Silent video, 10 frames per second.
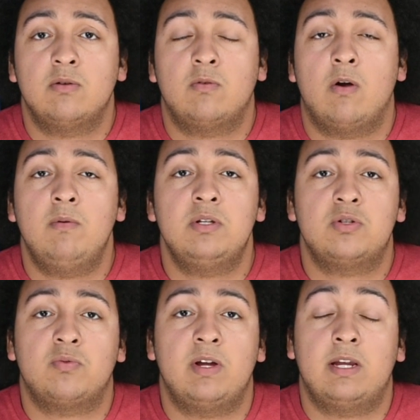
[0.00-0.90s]
grow and
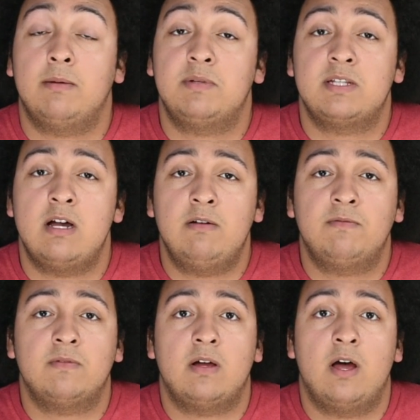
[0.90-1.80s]
shrink himself,
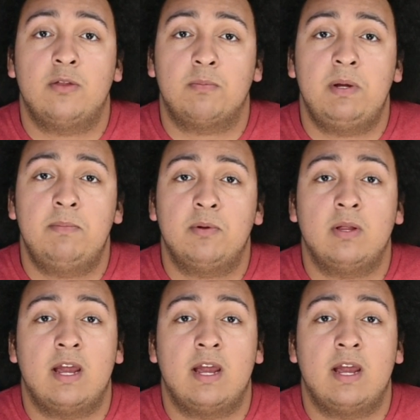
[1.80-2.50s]
other people,